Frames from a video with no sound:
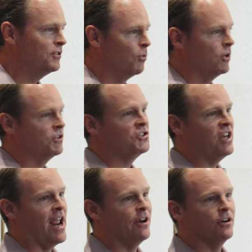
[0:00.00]
The word
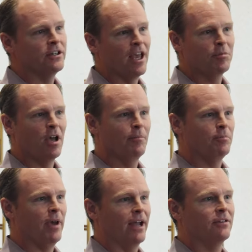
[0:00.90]
standard kept coming
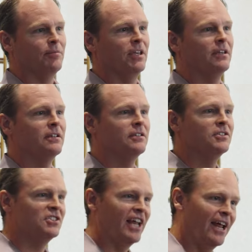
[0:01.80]
back to me.
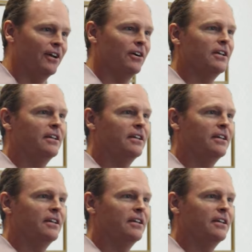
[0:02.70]
Standard.